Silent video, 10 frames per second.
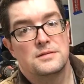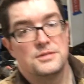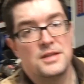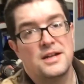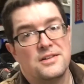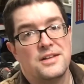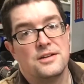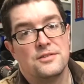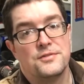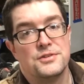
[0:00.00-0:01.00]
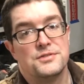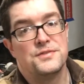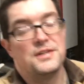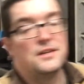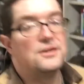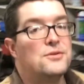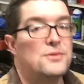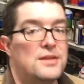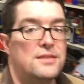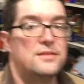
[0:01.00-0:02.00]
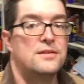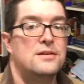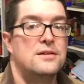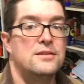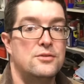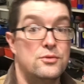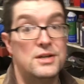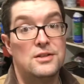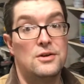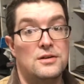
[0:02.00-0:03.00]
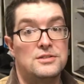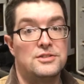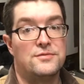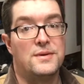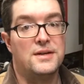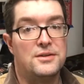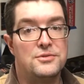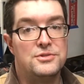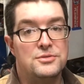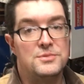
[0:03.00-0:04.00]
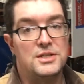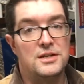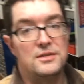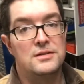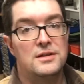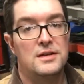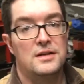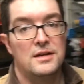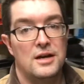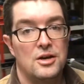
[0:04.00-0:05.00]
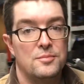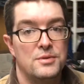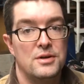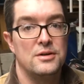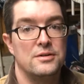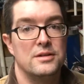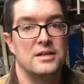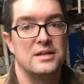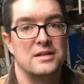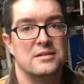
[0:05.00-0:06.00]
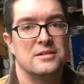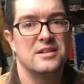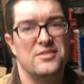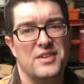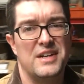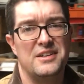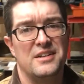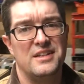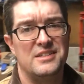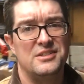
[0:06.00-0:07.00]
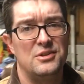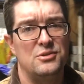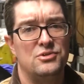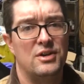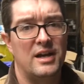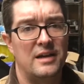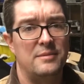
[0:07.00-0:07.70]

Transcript: So that'll end our first video with the relaunch of my YouTube channel. I hope y'all didn't find it at least too dry,